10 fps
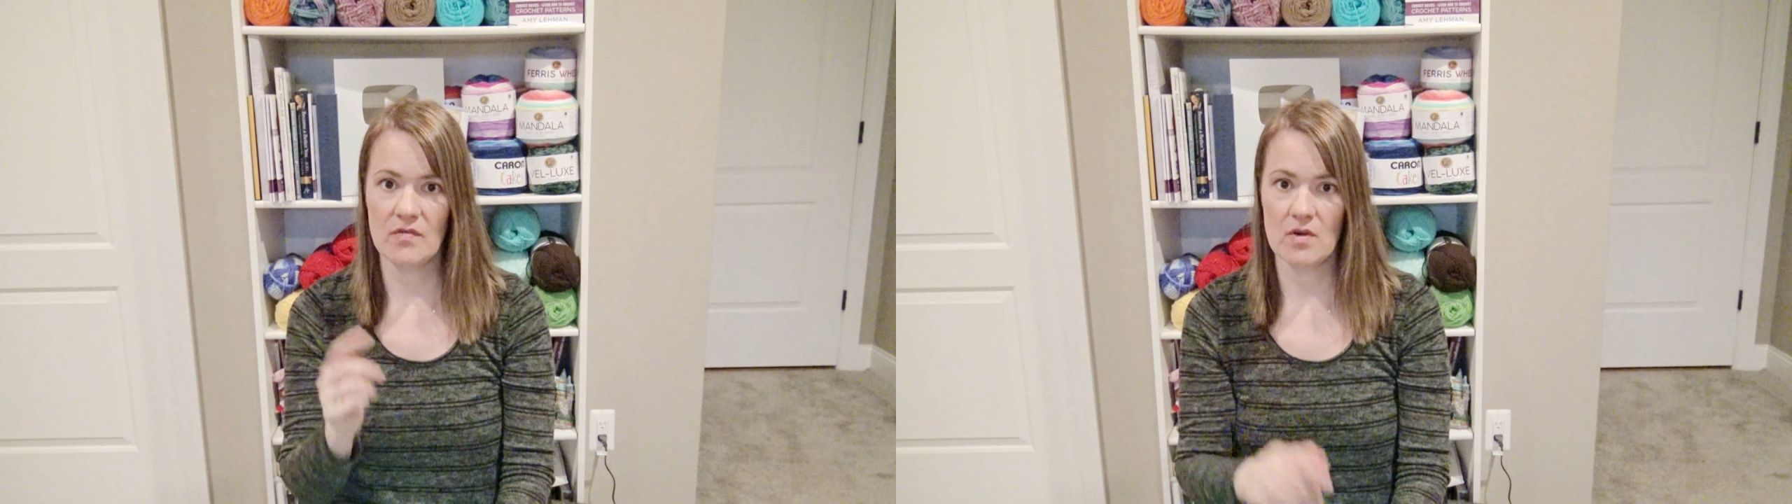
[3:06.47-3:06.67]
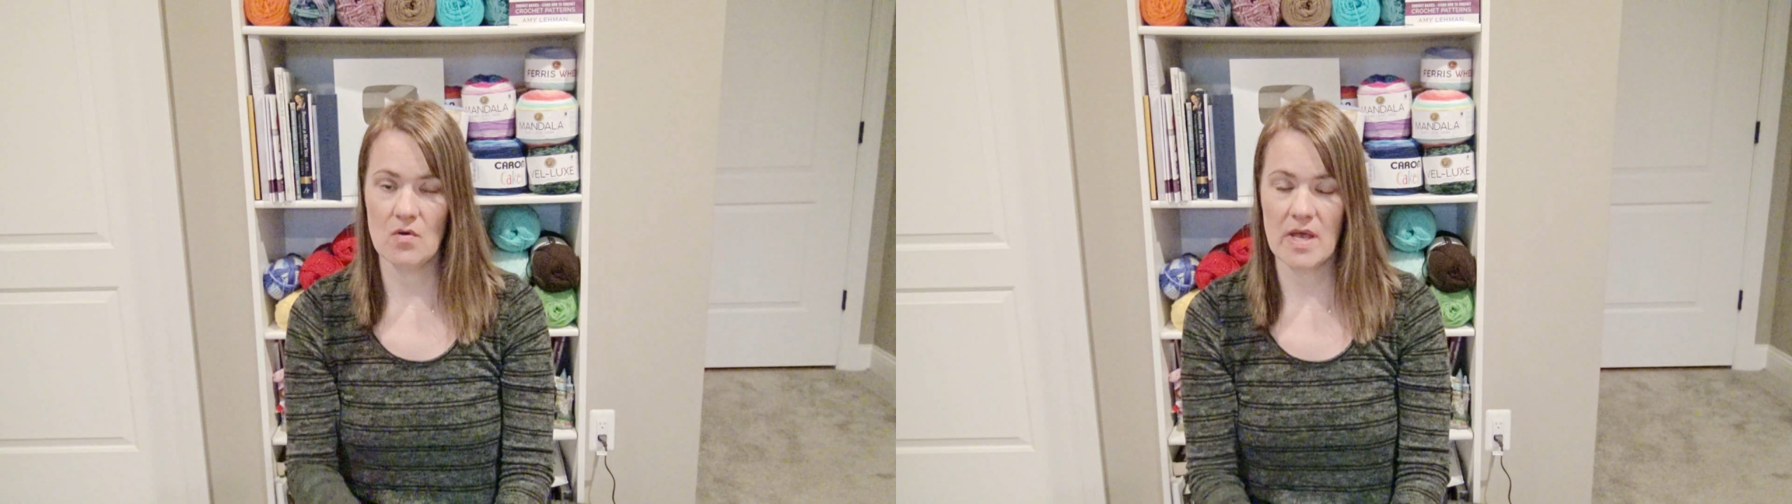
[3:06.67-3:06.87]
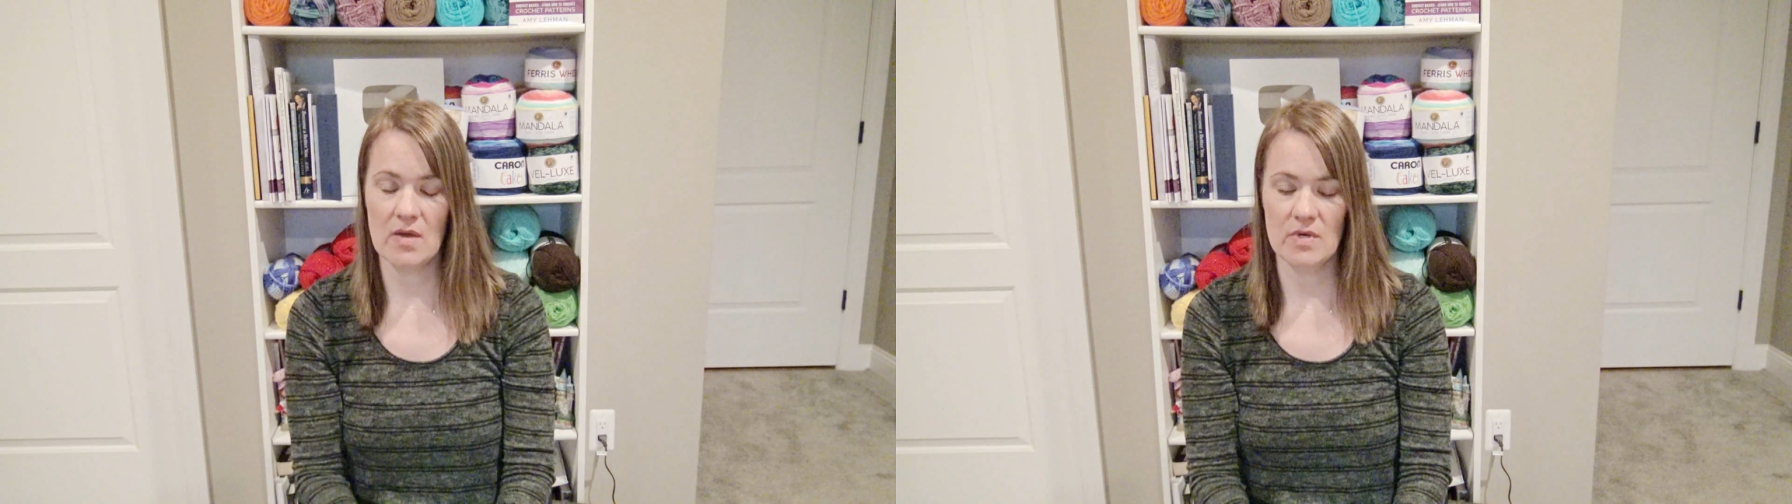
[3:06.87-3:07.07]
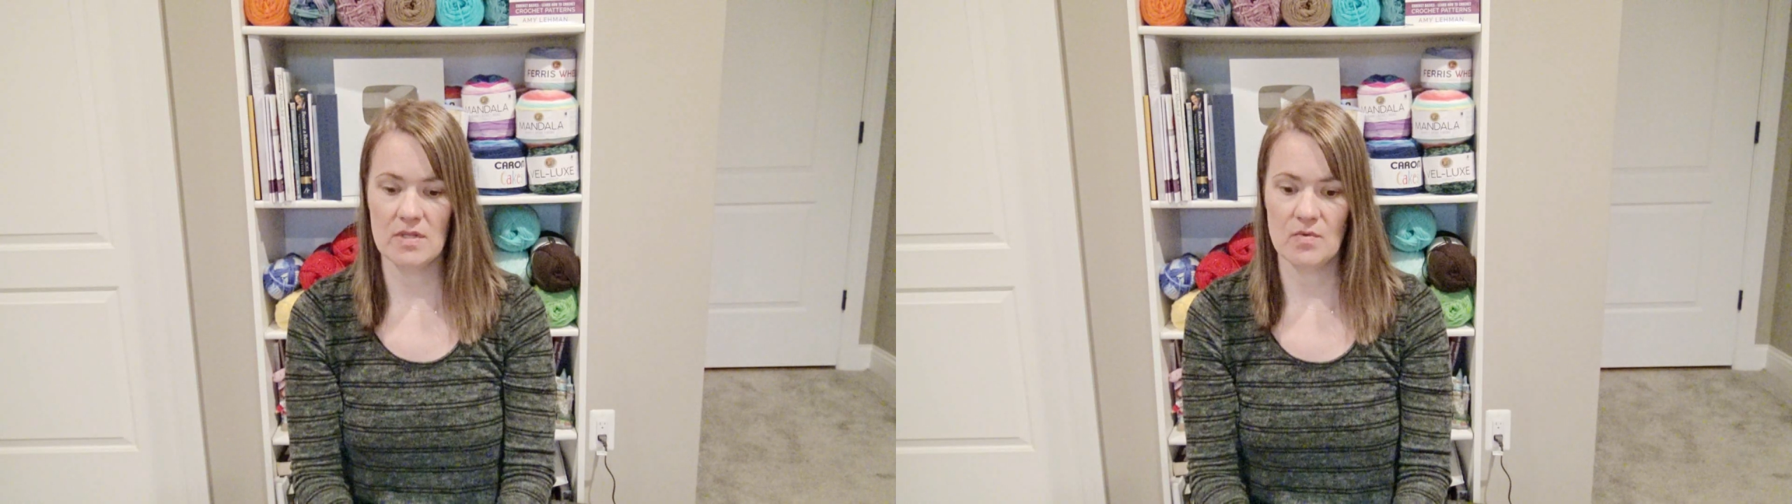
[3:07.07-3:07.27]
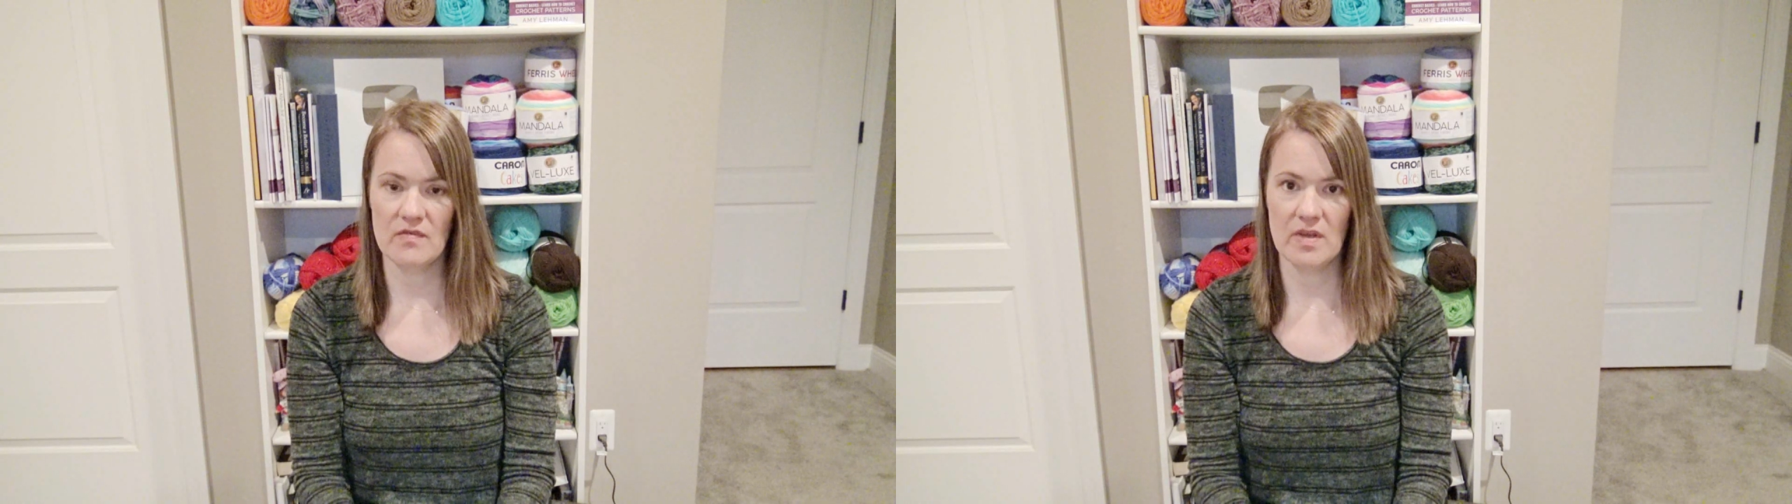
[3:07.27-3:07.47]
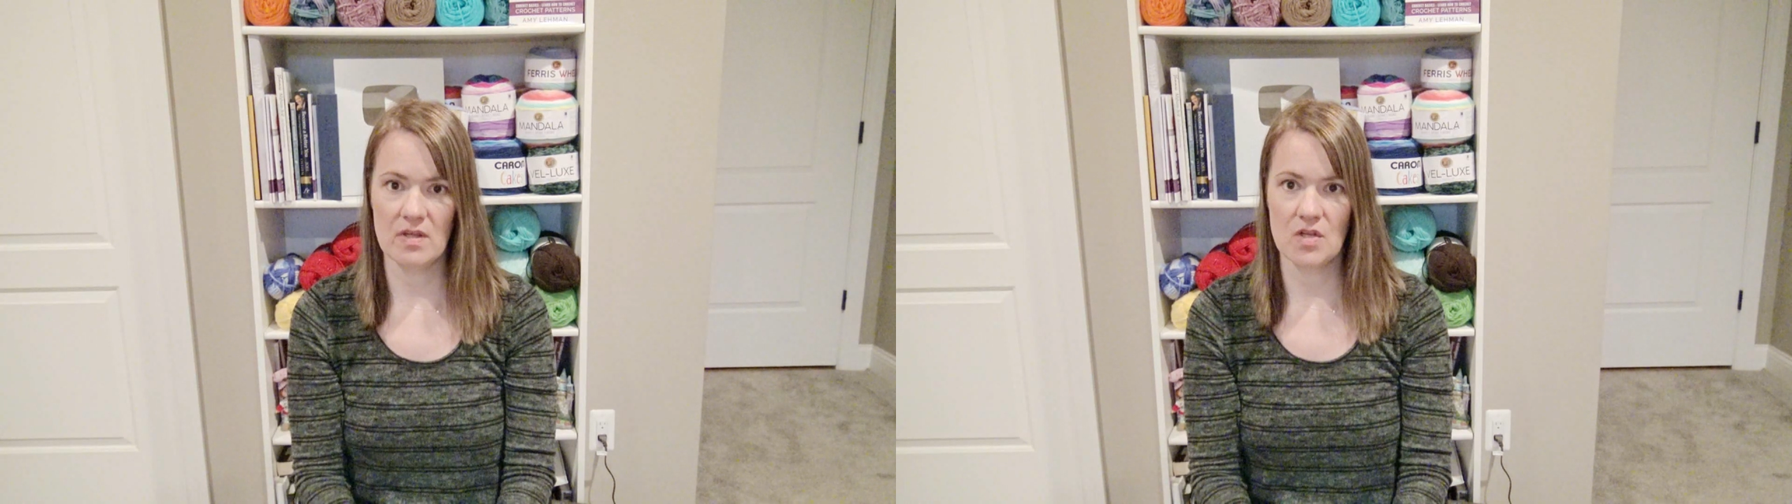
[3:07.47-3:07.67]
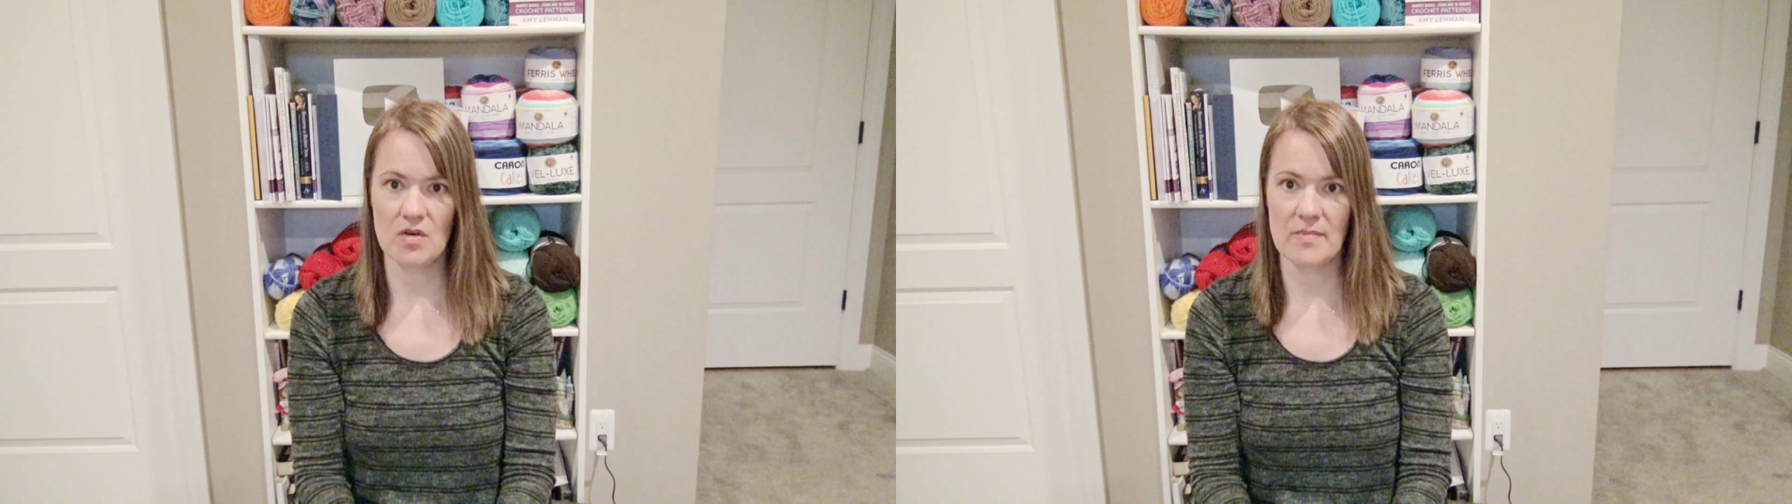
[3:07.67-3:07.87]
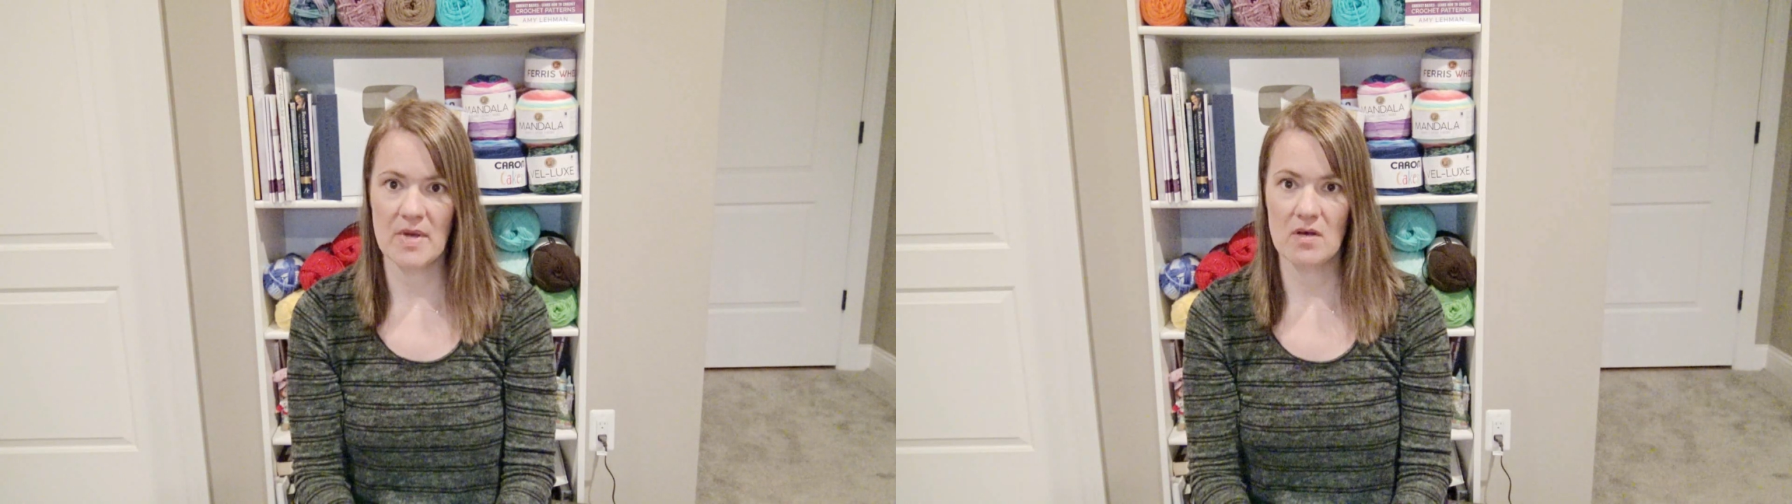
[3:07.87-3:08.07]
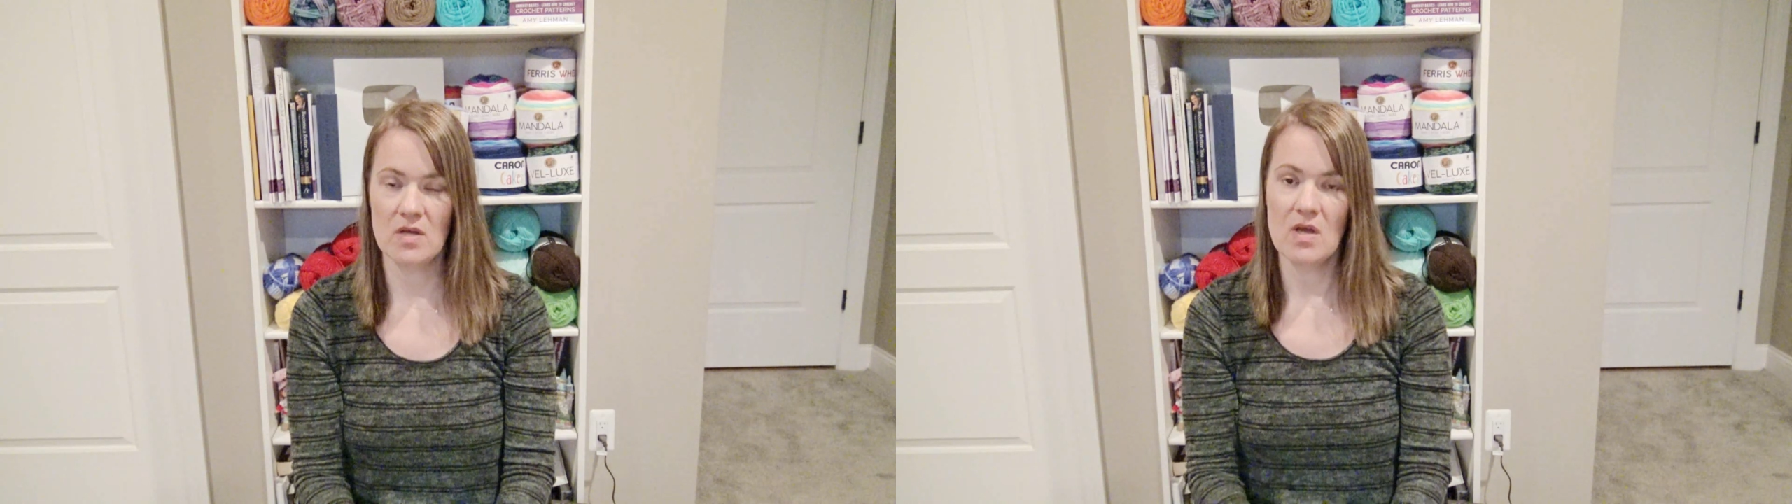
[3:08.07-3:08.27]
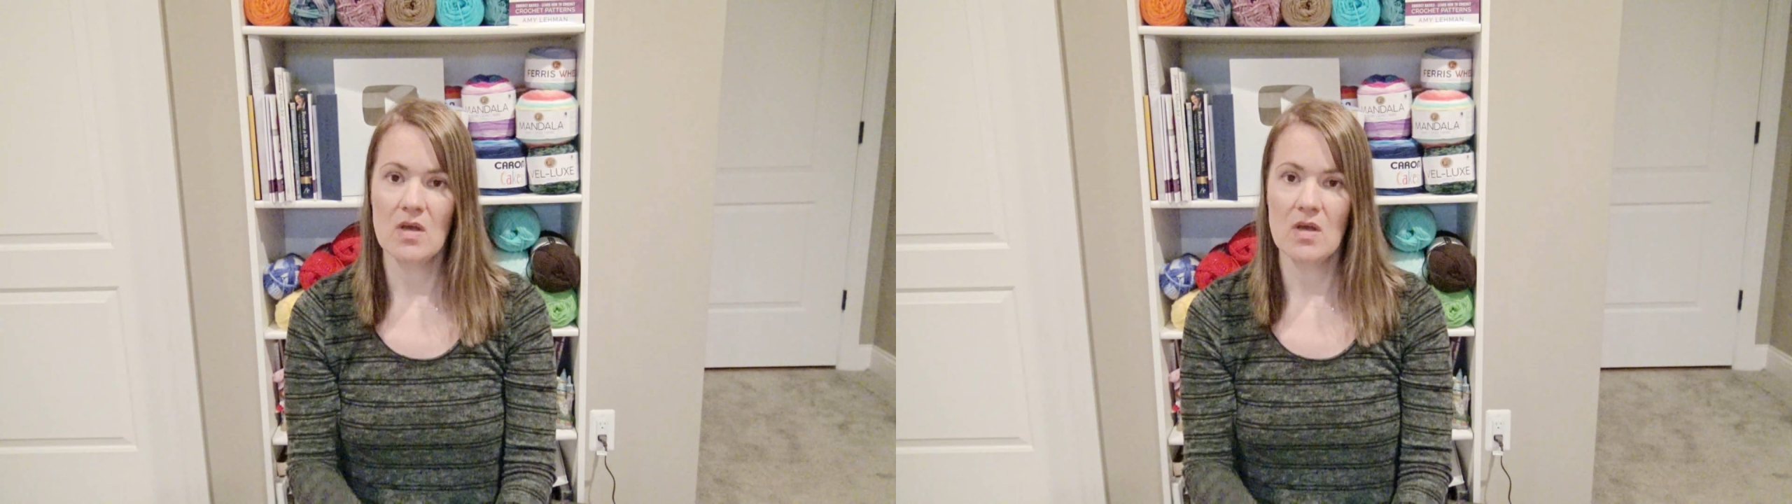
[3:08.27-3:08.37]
if you're okay with revealing your email.